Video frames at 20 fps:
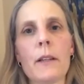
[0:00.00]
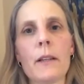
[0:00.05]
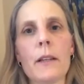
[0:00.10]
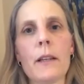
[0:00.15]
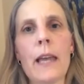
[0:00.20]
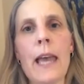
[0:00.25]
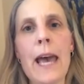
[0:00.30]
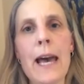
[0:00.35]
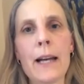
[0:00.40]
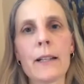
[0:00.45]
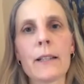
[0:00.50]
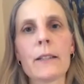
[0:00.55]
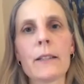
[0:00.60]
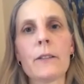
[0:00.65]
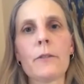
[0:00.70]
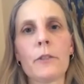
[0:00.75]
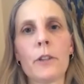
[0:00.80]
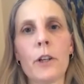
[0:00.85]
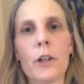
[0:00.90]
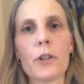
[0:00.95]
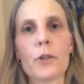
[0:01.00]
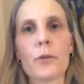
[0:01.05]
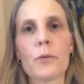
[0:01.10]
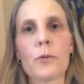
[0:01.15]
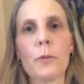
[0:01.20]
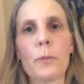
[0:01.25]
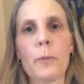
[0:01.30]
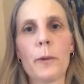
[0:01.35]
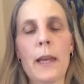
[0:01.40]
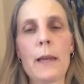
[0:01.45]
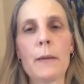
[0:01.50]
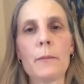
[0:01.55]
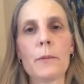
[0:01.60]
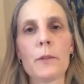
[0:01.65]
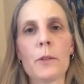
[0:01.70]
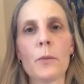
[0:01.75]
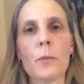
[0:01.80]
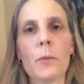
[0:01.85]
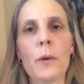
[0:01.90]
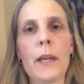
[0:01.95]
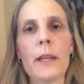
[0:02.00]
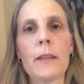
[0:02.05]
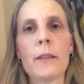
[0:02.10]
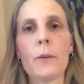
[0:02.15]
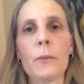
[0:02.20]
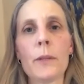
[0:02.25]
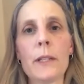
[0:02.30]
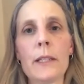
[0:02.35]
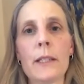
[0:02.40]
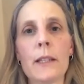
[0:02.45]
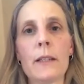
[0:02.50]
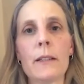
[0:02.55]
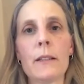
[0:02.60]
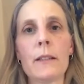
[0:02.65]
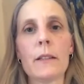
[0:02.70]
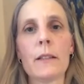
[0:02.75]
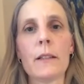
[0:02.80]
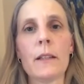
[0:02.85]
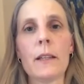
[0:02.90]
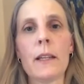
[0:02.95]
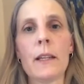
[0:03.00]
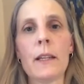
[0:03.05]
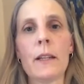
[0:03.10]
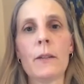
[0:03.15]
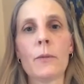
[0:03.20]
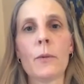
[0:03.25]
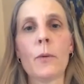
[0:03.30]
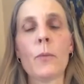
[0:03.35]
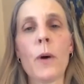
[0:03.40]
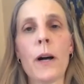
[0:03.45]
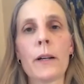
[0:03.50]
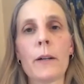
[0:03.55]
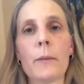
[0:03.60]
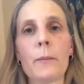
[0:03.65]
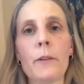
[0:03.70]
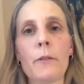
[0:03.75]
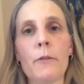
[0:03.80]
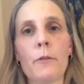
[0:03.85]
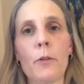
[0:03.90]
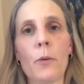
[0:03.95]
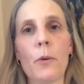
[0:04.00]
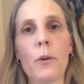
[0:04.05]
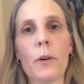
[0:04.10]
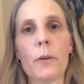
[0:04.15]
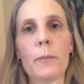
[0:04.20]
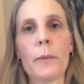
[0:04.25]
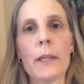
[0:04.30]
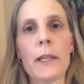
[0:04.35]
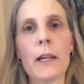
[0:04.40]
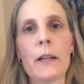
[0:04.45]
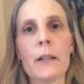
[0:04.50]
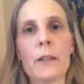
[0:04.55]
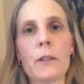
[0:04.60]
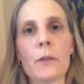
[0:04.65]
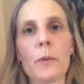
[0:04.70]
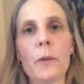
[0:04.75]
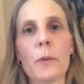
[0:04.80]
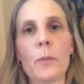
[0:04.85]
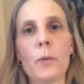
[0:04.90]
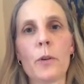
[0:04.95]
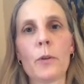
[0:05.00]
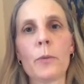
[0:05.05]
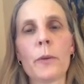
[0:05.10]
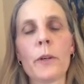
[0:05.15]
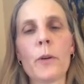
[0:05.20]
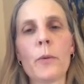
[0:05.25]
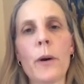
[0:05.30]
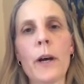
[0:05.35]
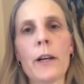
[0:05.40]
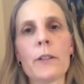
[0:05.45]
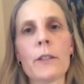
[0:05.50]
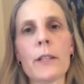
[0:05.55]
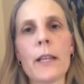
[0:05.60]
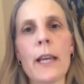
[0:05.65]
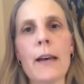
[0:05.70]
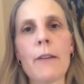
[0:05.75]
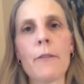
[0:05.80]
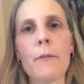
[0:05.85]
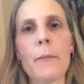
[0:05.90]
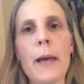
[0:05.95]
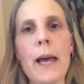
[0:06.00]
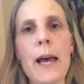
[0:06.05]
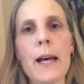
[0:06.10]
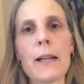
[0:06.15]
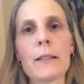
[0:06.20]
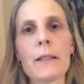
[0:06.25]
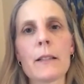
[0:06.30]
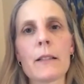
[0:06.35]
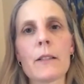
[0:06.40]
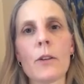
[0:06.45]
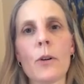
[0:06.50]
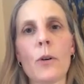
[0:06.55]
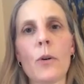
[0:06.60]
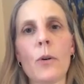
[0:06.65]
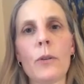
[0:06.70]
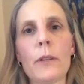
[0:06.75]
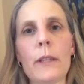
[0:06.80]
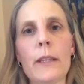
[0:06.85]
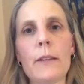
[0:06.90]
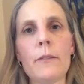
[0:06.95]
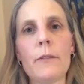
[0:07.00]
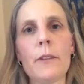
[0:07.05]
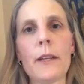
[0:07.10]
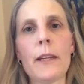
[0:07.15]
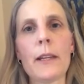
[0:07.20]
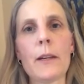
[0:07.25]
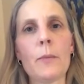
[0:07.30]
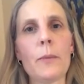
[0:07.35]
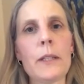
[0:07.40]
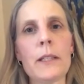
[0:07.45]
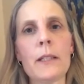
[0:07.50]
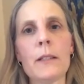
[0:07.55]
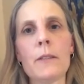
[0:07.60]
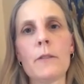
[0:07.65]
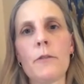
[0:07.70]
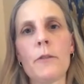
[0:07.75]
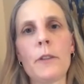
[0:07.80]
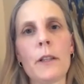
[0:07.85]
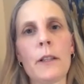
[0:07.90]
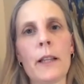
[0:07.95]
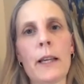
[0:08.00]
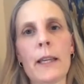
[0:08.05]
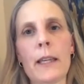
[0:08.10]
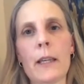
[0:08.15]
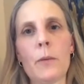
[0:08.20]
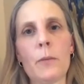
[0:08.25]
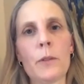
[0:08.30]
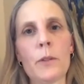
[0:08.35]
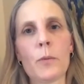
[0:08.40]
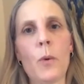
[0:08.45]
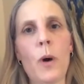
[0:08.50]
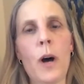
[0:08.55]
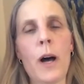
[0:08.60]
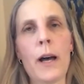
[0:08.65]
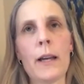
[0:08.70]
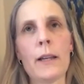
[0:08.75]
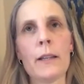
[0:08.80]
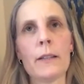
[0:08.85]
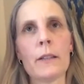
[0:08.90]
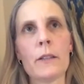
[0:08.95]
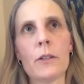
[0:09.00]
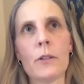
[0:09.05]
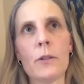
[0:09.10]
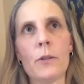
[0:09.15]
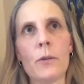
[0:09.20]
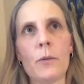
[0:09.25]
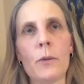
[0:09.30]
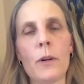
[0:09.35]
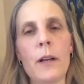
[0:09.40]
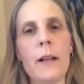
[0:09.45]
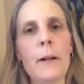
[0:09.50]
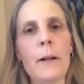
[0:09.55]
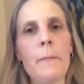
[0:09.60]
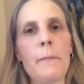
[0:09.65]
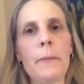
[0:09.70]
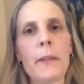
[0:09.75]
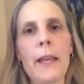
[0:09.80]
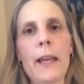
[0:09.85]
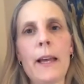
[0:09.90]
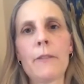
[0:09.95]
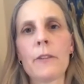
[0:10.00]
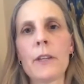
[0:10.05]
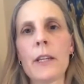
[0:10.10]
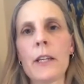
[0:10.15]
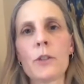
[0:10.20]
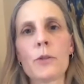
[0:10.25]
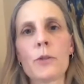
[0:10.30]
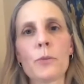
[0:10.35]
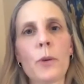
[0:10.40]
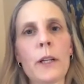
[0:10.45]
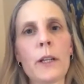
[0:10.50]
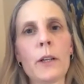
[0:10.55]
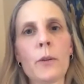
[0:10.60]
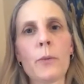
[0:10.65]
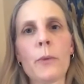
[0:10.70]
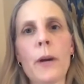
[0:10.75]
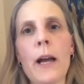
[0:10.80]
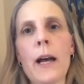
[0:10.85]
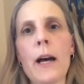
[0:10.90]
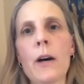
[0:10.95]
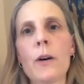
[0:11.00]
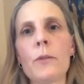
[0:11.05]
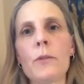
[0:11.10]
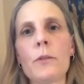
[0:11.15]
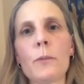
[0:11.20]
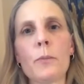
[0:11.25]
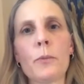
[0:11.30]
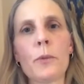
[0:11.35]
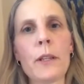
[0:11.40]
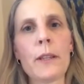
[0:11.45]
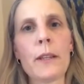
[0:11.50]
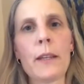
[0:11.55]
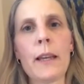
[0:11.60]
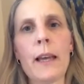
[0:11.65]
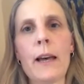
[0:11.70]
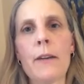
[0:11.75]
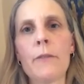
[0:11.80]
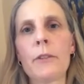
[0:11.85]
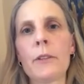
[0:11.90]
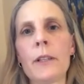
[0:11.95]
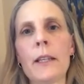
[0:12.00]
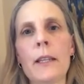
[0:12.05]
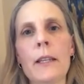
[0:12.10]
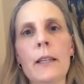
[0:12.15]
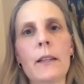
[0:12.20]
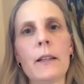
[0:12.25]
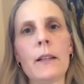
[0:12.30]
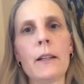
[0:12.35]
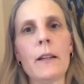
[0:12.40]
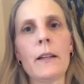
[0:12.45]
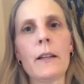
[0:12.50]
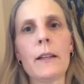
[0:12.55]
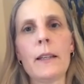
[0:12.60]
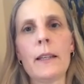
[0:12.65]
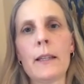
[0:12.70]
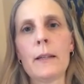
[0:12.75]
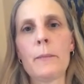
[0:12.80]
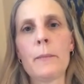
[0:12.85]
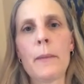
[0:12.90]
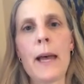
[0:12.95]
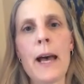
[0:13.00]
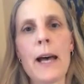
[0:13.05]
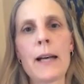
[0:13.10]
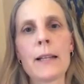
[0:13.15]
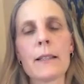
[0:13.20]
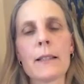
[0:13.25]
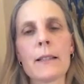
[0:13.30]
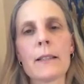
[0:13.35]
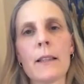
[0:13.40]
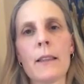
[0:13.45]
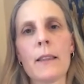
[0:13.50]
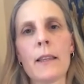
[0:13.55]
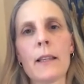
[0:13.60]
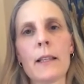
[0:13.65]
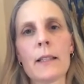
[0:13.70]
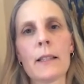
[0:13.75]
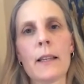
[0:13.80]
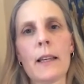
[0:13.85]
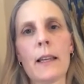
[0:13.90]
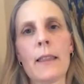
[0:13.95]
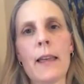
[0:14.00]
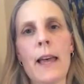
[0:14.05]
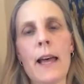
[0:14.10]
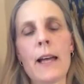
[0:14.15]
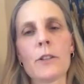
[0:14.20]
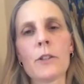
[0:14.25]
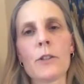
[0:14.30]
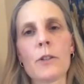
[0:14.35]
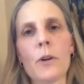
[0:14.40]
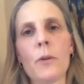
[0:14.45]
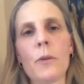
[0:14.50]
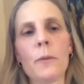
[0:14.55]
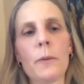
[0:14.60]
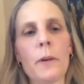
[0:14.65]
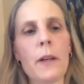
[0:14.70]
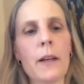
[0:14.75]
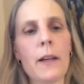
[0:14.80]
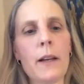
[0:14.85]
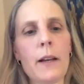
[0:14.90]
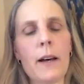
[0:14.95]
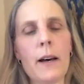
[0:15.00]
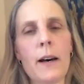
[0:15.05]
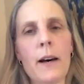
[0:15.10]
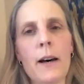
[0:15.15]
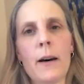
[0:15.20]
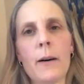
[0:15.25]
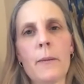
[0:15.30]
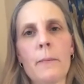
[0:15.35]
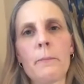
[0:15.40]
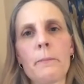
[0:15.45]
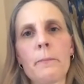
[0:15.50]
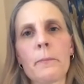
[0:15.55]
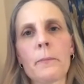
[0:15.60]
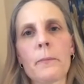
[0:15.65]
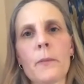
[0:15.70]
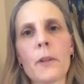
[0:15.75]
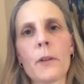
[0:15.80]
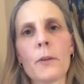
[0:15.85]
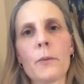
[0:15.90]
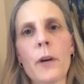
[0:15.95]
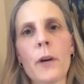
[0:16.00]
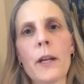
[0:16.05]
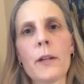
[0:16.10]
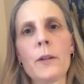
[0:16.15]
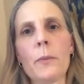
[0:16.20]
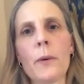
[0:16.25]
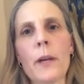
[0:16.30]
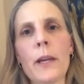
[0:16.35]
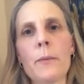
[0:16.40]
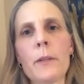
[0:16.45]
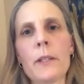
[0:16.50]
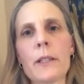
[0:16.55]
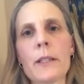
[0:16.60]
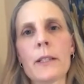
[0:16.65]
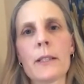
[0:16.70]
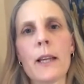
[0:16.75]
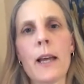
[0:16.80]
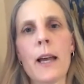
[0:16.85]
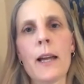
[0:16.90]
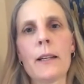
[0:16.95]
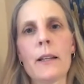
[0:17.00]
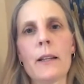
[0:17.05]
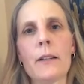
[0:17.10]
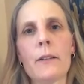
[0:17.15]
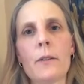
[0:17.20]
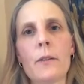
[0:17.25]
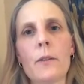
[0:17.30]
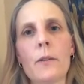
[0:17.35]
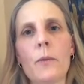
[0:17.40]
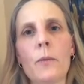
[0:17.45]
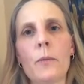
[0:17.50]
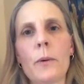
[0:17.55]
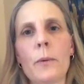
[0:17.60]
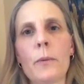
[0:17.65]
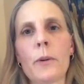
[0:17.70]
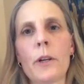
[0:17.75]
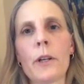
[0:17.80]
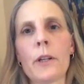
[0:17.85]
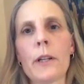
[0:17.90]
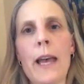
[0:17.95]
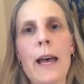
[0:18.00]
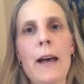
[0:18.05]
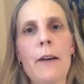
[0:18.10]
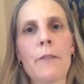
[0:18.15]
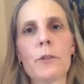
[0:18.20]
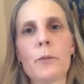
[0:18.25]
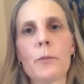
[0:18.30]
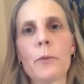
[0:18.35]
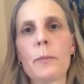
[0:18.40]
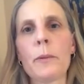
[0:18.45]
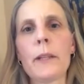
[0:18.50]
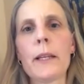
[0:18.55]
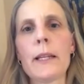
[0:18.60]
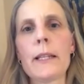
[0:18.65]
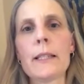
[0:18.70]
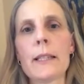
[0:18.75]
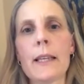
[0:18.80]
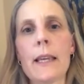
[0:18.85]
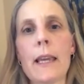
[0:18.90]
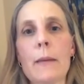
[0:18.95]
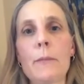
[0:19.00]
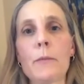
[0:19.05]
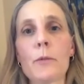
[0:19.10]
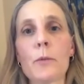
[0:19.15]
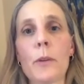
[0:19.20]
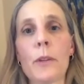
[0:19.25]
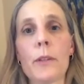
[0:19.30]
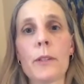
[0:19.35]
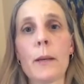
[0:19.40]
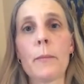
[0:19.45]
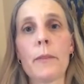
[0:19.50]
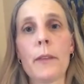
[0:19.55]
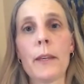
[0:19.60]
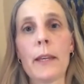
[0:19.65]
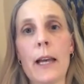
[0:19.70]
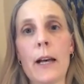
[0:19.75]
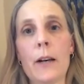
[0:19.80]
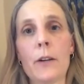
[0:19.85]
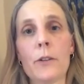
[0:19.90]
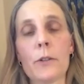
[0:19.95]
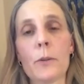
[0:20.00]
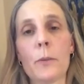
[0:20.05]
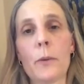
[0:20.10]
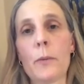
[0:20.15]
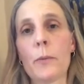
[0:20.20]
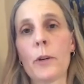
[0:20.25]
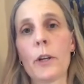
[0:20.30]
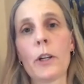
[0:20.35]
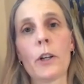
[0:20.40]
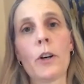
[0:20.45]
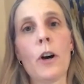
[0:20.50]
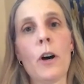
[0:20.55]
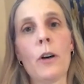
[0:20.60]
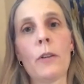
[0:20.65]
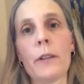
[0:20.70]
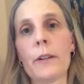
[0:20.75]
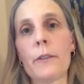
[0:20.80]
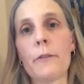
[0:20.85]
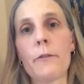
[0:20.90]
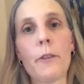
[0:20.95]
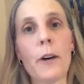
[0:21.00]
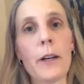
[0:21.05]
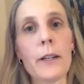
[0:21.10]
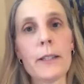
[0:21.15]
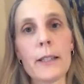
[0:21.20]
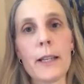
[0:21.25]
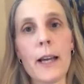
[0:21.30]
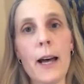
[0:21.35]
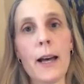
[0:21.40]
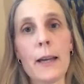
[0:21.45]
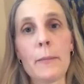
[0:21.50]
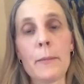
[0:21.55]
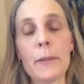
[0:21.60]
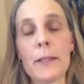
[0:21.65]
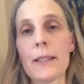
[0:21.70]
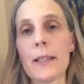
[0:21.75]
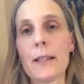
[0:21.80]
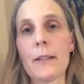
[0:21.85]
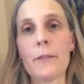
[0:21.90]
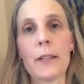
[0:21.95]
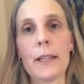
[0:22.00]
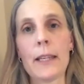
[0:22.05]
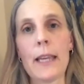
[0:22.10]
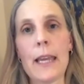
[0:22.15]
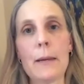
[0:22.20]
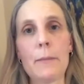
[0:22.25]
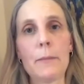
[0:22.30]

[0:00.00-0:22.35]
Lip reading: active large group games, the way that we did in Awana before, because we were required to have masks the whole evening, and we didn't feel like it was wise to have kids running around, breathing heavily in masks and things like that. So right away, we decided we were going to have to replace games with something else, and we were going to call it a fun time instead of a game